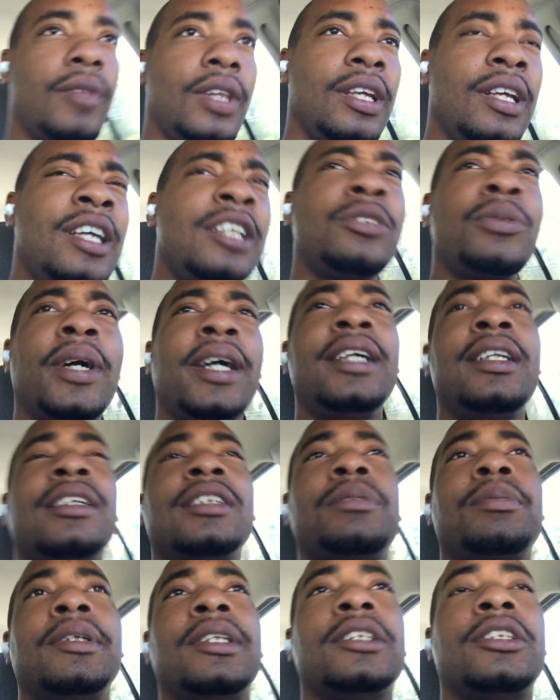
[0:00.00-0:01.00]
that's why I ended
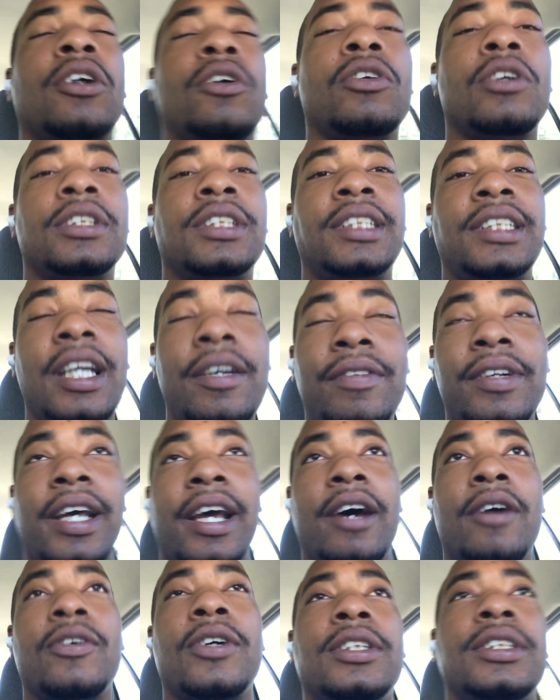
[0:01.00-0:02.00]
up spending a total of 7
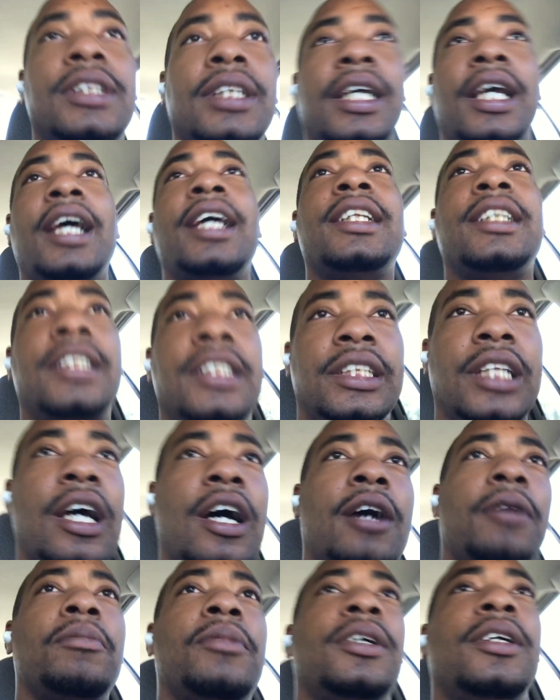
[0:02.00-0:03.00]
hours at the
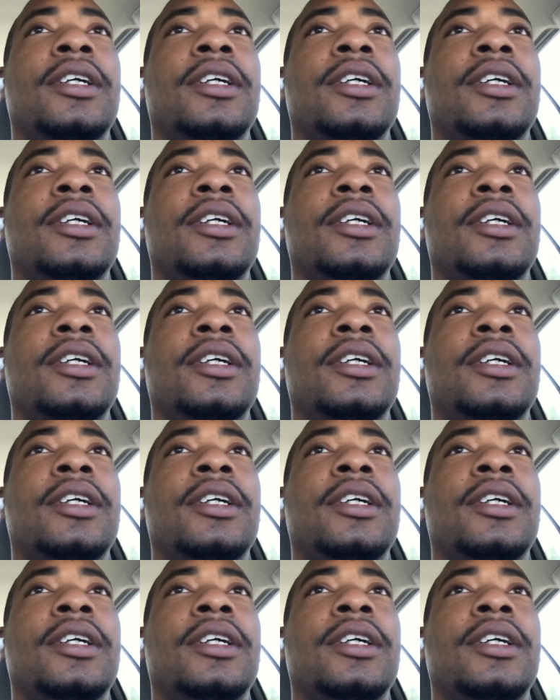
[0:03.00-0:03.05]
shop.